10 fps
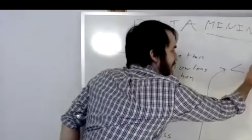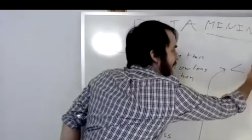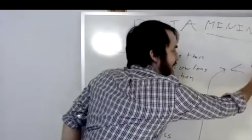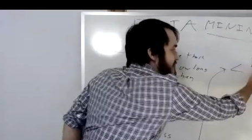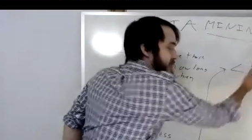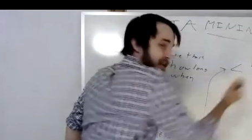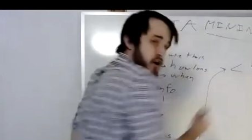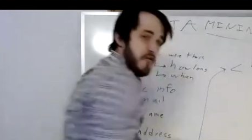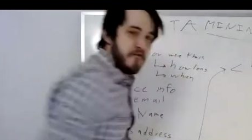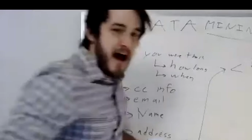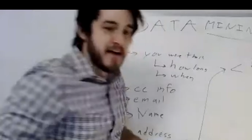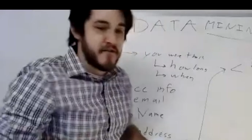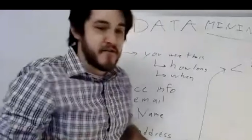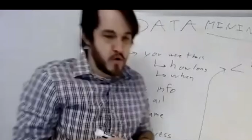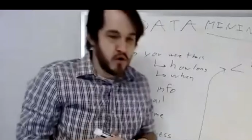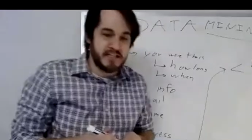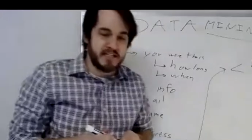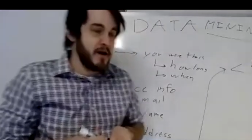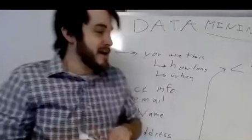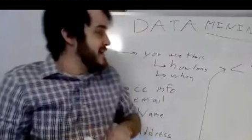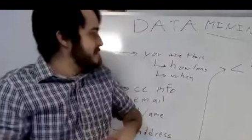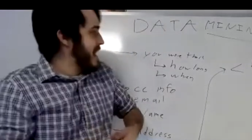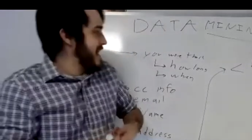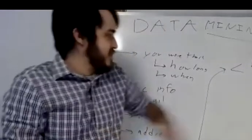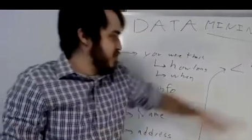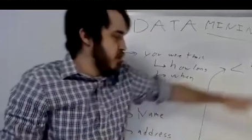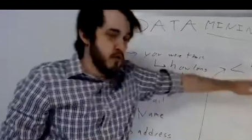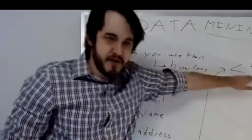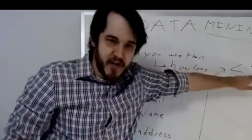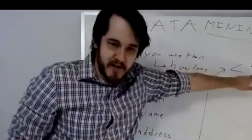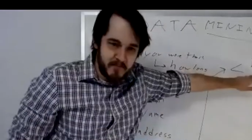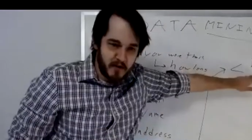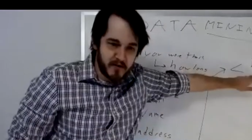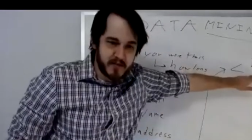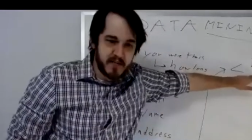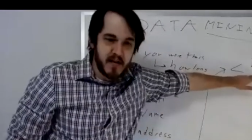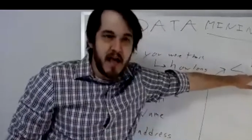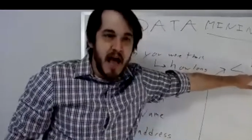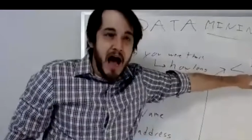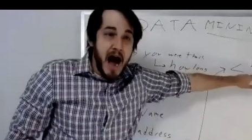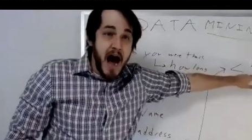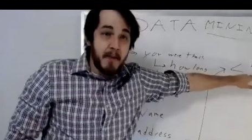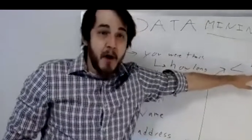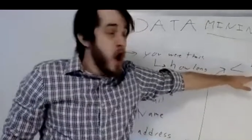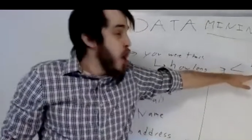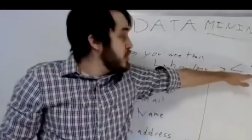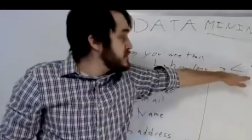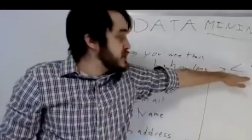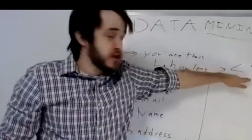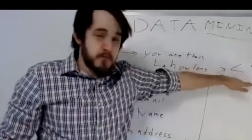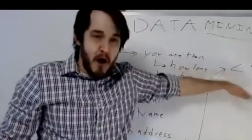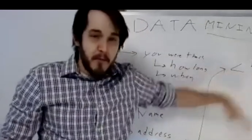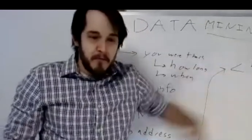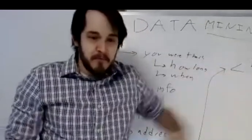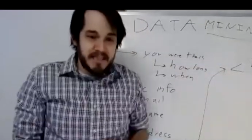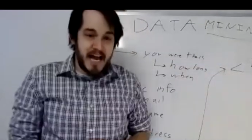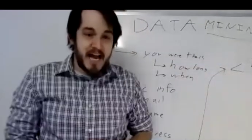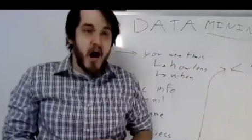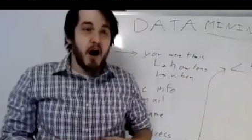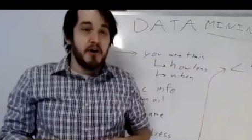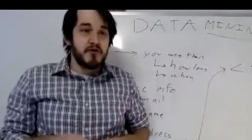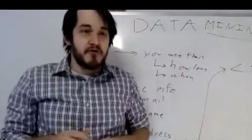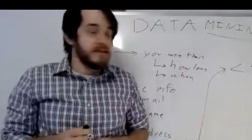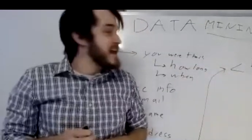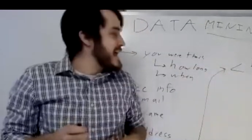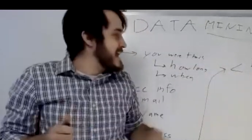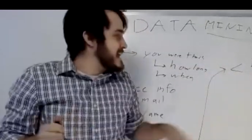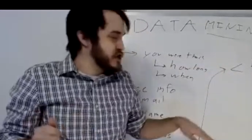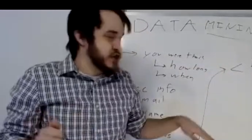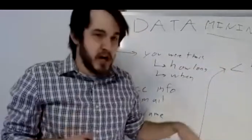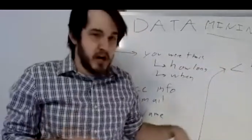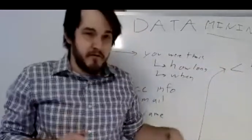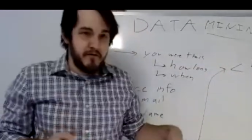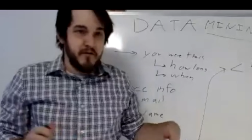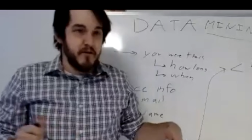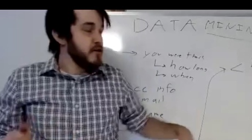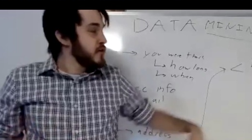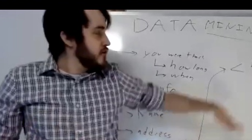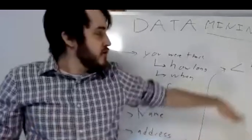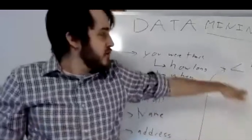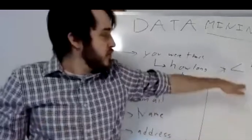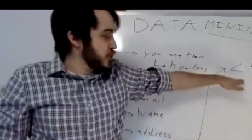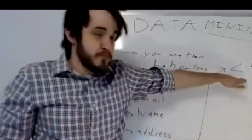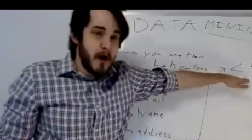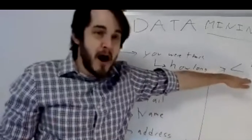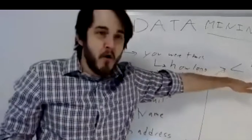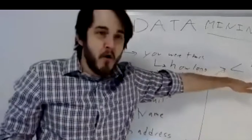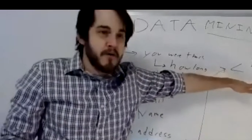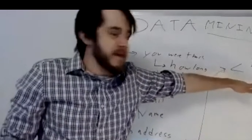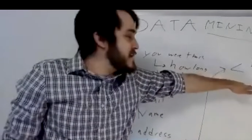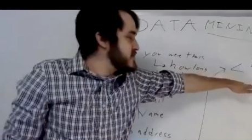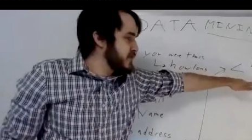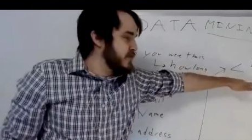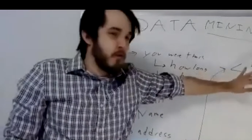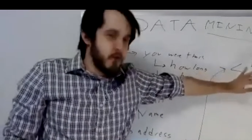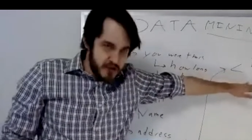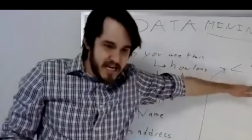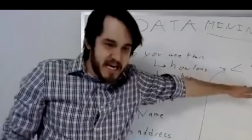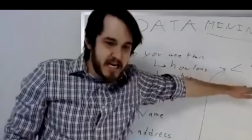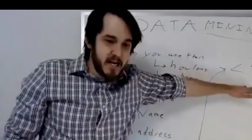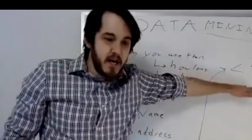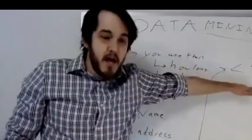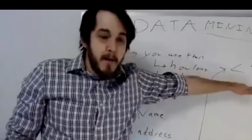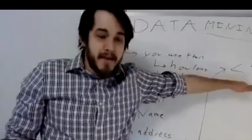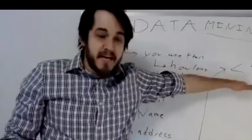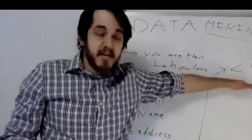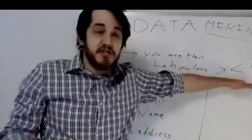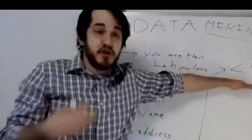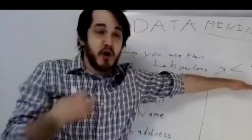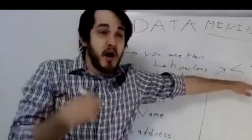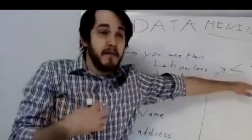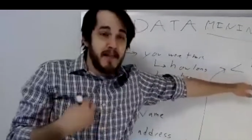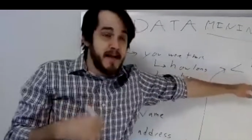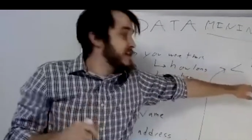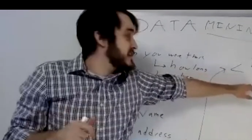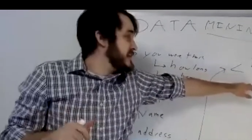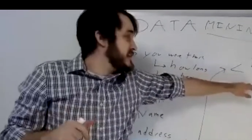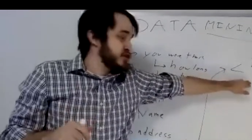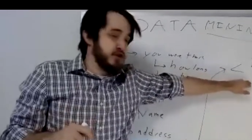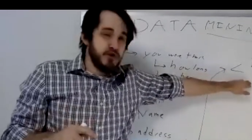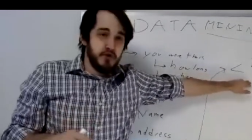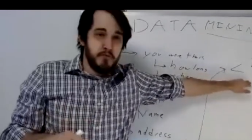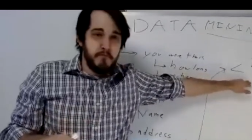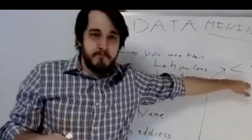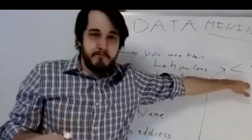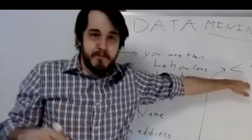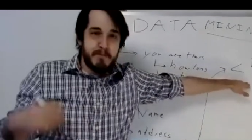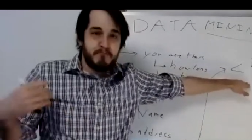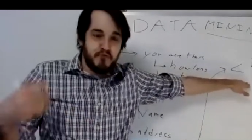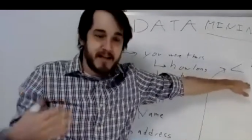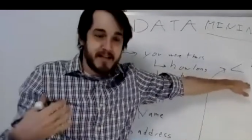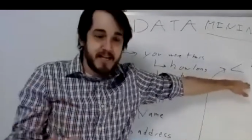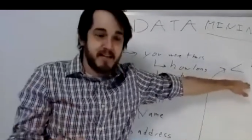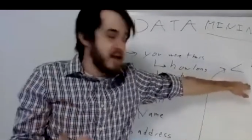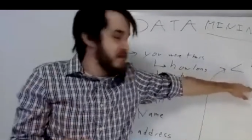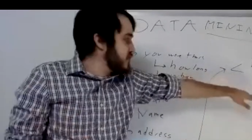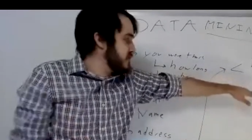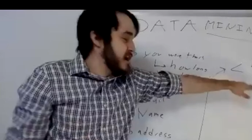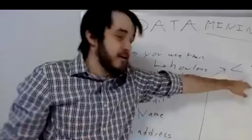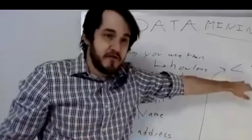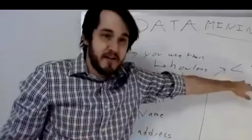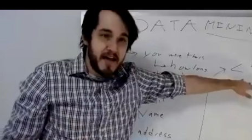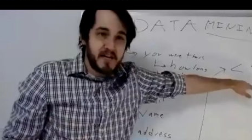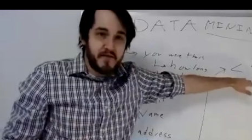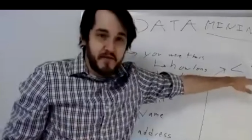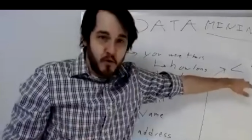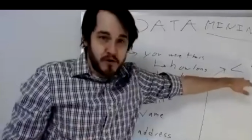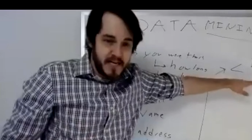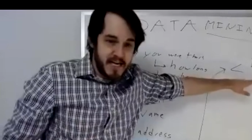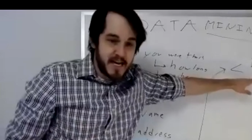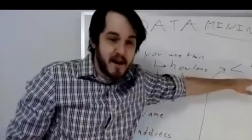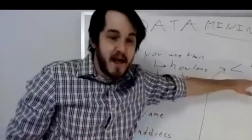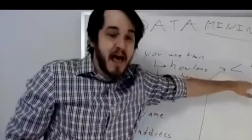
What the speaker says: 5. Like, no 5-year-old is going in and buying their own diapers. Also, you're probably like under the age of, or you're probably over the age of 14, because you're unlikely to be pregnant if you're under the age of 14.